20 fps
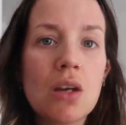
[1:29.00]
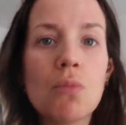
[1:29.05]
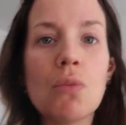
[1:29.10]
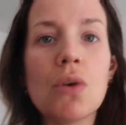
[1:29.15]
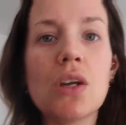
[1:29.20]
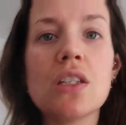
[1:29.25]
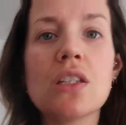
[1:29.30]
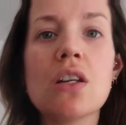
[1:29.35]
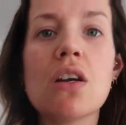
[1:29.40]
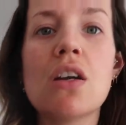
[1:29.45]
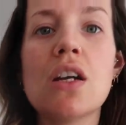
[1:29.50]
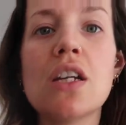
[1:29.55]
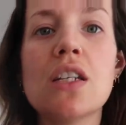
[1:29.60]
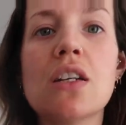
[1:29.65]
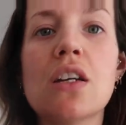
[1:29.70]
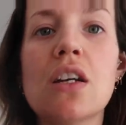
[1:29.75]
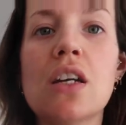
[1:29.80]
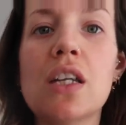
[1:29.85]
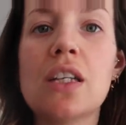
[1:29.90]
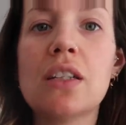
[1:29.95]
I'm wearing
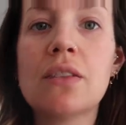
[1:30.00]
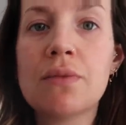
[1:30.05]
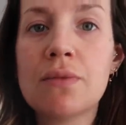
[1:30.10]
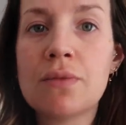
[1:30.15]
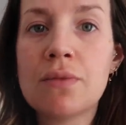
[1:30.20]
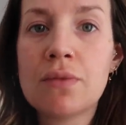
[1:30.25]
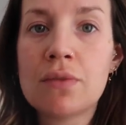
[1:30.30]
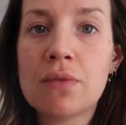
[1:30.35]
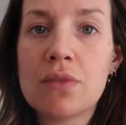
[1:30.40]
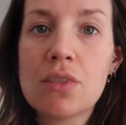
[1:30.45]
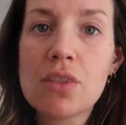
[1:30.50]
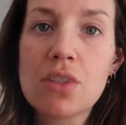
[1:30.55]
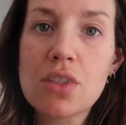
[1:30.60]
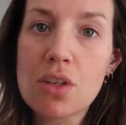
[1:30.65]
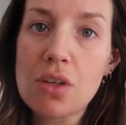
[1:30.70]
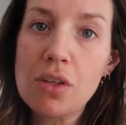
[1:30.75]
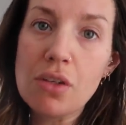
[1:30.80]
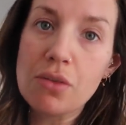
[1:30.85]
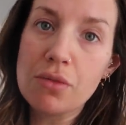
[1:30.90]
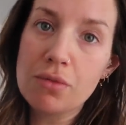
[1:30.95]
tie-dye,
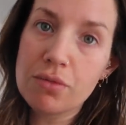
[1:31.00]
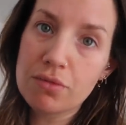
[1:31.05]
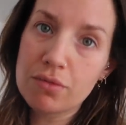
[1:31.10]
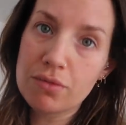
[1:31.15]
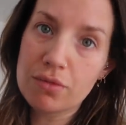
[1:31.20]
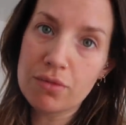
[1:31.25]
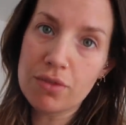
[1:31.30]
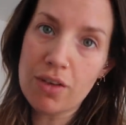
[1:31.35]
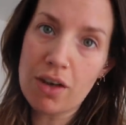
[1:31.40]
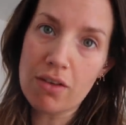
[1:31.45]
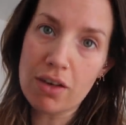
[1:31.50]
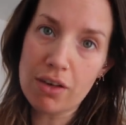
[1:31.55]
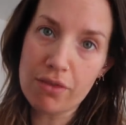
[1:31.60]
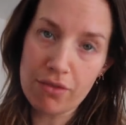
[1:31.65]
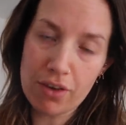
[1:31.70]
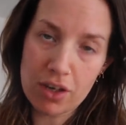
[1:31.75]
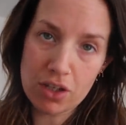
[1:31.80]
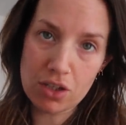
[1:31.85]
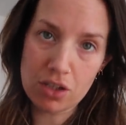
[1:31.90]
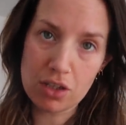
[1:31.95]
so very in
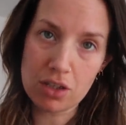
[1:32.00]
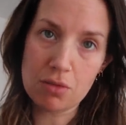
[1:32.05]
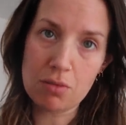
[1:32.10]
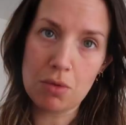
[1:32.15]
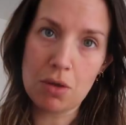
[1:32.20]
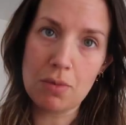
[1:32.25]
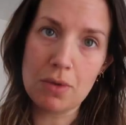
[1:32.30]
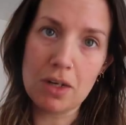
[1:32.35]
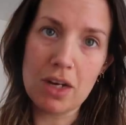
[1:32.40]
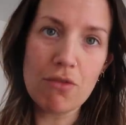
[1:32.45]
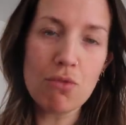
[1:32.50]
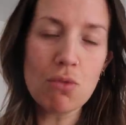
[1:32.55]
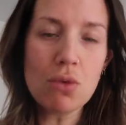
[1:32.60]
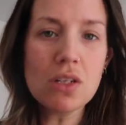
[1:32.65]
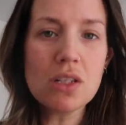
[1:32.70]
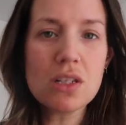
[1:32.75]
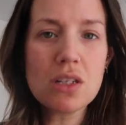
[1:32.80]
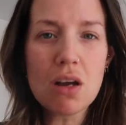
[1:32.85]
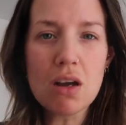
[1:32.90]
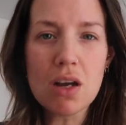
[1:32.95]
fashion at the moment.
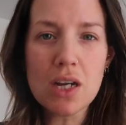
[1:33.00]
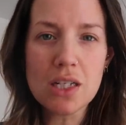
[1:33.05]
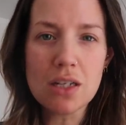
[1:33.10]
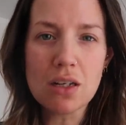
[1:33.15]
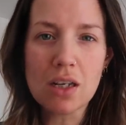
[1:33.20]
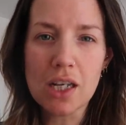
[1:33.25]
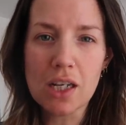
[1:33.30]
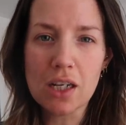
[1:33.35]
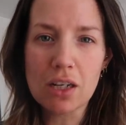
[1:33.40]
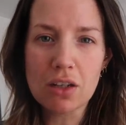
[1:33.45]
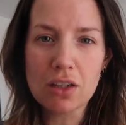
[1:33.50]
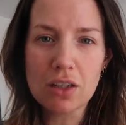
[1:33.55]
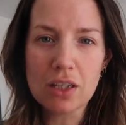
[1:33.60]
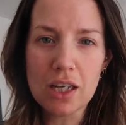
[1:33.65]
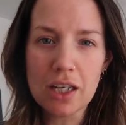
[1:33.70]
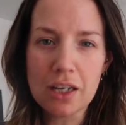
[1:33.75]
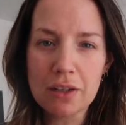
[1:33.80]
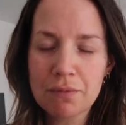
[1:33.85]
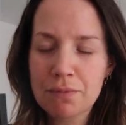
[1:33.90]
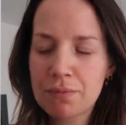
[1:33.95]
Everyone's tie-dyeing, aren't
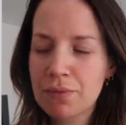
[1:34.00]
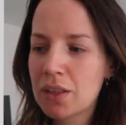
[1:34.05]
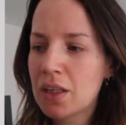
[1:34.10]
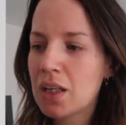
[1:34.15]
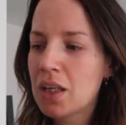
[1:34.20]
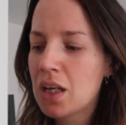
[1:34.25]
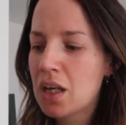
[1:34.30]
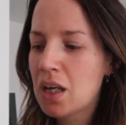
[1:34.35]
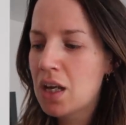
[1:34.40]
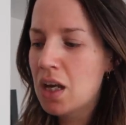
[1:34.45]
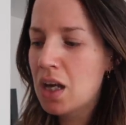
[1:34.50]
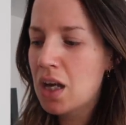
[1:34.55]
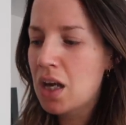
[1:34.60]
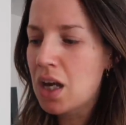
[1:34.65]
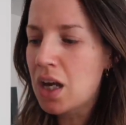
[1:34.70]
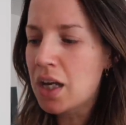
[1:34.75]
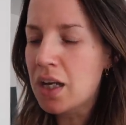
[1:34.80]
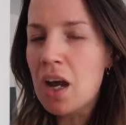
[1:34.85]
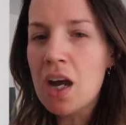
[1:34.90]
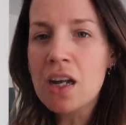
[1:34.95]
they?
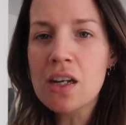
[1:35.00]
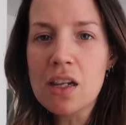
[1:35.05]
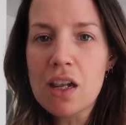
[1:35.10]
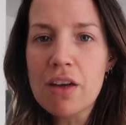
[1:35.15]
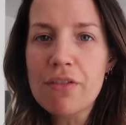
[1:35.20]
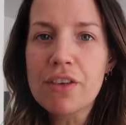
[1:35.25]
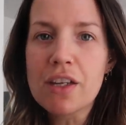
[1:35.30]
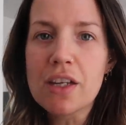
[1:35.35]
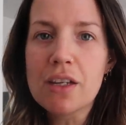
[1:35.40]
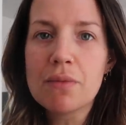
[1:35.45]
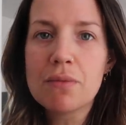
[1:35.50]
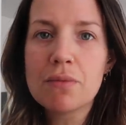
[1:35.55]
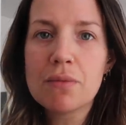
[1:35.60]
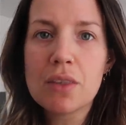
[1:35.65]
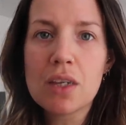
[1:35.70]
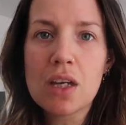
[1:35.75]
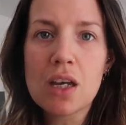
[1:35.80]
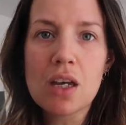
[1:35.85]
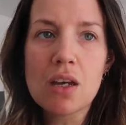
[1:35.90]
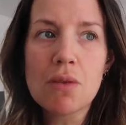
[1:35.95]
I kind of love it.
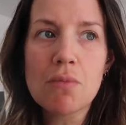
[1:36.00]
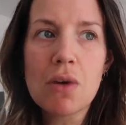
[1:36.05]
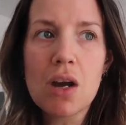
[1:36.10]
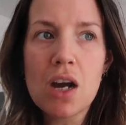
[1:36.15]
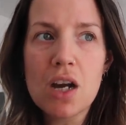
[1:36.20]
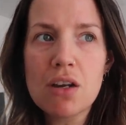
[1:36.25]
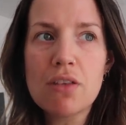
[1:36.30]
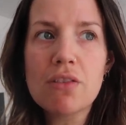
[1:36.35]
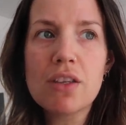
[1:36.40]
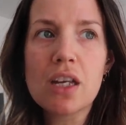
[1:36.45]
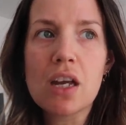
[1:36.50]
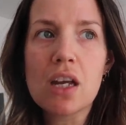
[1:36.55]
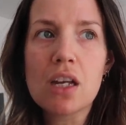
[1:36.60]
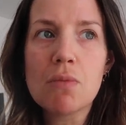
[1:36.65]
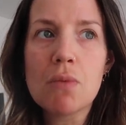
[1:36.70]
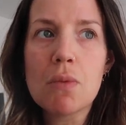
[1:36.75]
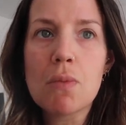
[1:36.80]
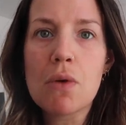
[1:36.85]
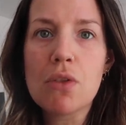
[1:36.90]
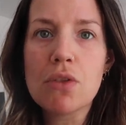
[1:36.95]
Um, I don't think I
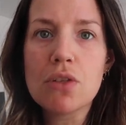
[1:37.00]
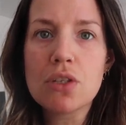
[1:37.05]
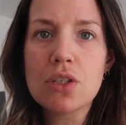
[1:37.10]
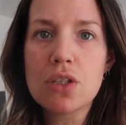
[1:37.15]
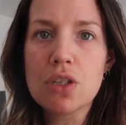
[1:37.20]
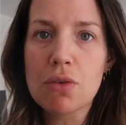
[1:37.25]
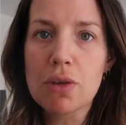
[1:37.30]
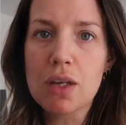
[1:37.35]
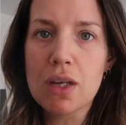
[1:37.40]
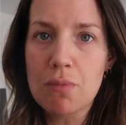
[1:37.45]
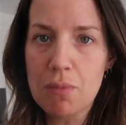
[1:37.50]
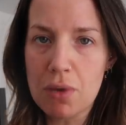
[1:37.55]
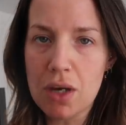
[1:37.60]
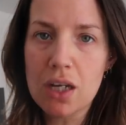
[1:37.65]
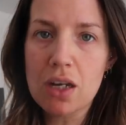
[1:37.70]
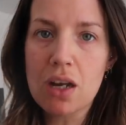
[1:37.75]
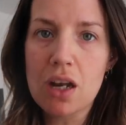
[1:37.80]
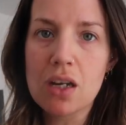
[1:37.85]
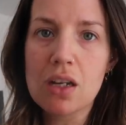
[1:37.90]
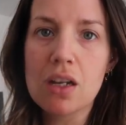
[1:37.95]
can be bothered to do it,
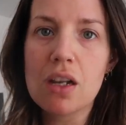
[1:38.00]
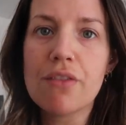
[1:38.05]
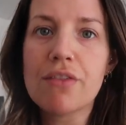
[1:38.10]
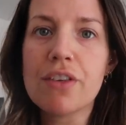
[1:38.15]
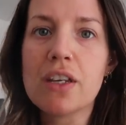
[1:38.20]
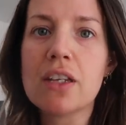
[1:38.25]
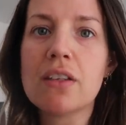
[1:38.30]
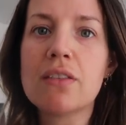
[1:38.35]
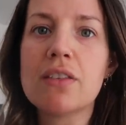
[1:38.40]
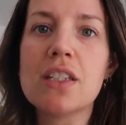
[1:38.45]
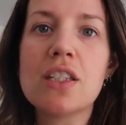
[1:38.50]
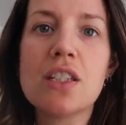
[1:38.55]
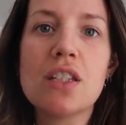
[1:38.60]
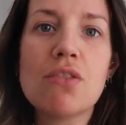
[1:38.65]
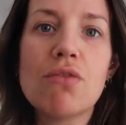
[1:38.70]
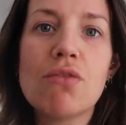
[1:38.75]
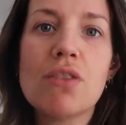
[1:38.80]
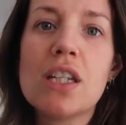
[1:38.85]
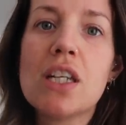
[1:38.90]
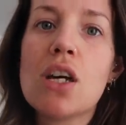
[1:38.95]
but I kind of love it. This
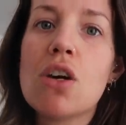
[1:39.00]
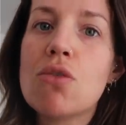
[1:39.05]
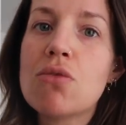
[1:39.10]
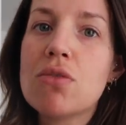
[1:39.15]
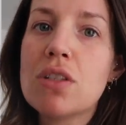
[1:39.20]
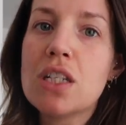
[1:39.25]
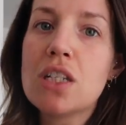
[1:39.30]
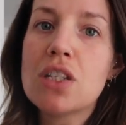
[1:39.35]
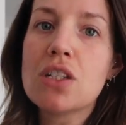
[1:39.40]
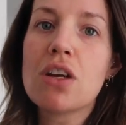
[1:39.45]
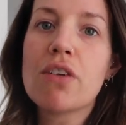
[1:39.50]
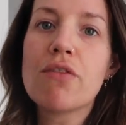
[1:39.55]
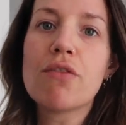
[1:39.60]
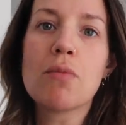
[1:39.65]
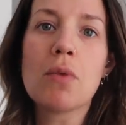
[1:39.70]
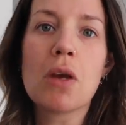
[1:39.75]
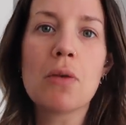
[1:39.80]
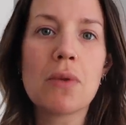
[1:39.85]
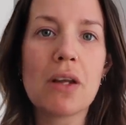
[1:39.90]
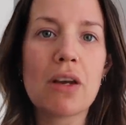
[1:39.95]
is a really old t-shirt
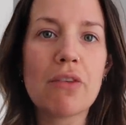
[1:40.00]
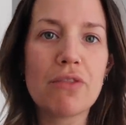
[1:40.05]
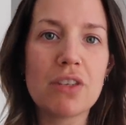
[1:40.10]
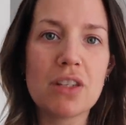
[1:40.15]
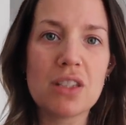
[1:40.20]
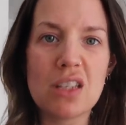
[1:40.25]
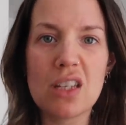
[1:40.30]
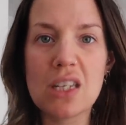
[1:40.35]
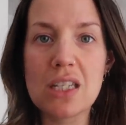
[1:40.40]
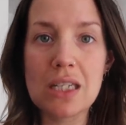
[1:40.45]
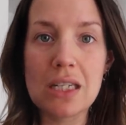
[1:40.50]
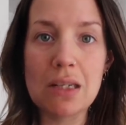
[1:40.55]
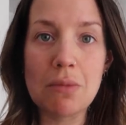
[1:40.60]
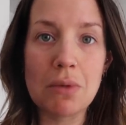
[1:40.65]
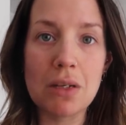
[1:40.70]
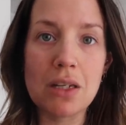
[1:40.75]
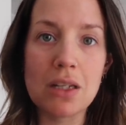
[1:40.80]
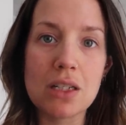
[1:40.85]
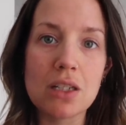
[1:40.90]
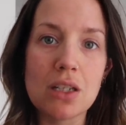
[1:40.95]
from Urban Outfitters that I
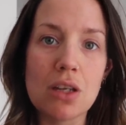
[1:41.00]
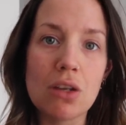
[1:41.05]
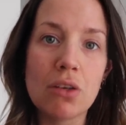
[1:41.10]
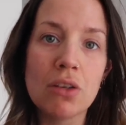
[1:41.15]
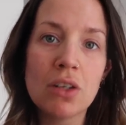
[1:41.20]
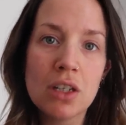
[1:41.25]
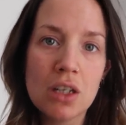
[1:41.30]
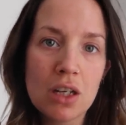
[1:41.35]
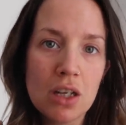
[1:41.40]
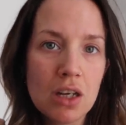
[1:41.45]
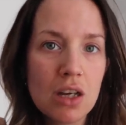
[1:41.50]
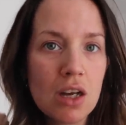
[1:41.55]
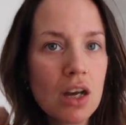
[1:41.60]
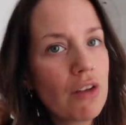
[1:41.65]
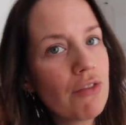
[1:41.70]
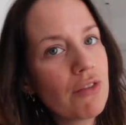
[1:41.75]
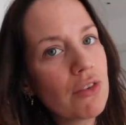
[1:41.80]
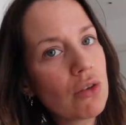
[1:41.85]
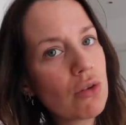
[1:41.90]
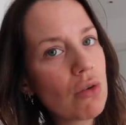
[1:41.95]
sleep in, so
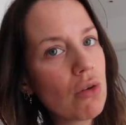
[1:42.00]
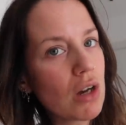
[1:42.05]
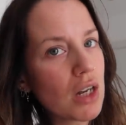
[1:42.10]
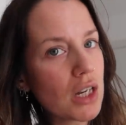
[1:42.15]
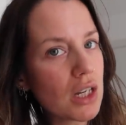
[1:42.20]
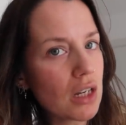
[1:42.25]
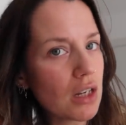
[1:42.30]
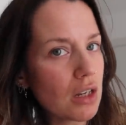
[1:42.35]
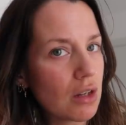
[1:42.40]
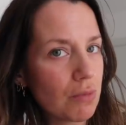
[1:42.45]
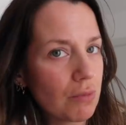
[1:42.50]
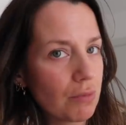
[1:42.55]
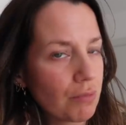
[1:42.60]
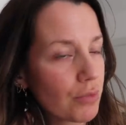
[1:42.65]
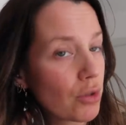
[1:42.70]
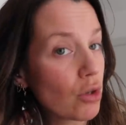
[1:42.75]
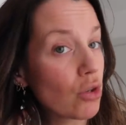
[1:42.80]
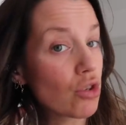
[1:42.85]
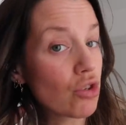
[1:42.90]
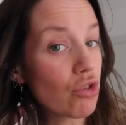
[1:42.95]
feel quite
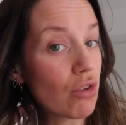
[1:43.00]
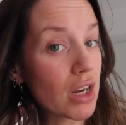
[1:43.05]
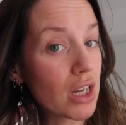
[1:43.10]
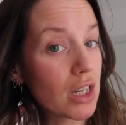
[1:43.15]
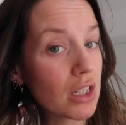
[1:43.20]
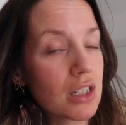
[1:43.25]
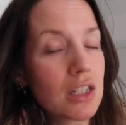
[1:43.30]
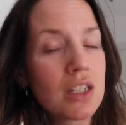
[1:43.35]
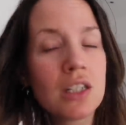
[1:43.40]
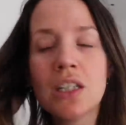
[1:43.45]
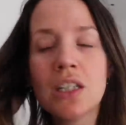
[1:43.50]
um, on trend.